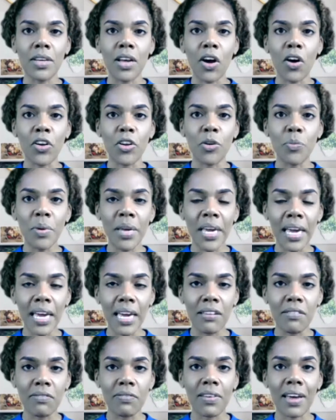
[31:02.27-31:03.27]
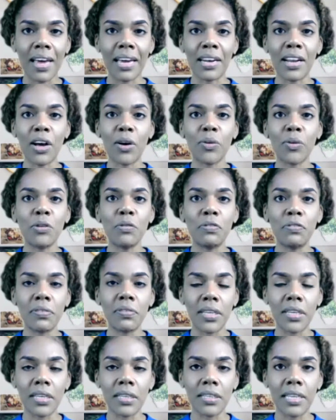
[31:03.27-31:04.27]
how you behave, and how you
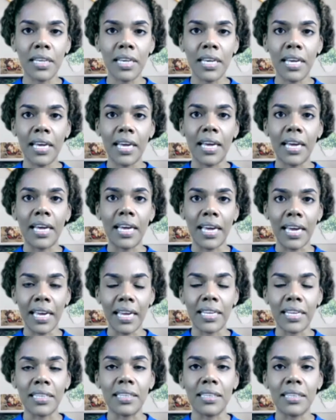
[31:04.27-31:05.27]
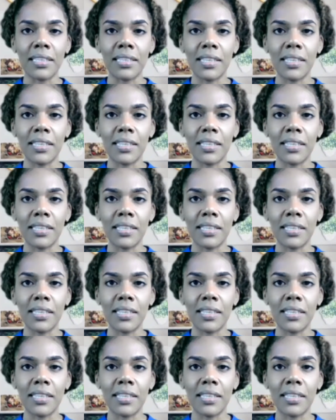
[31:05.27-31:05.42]
feel in,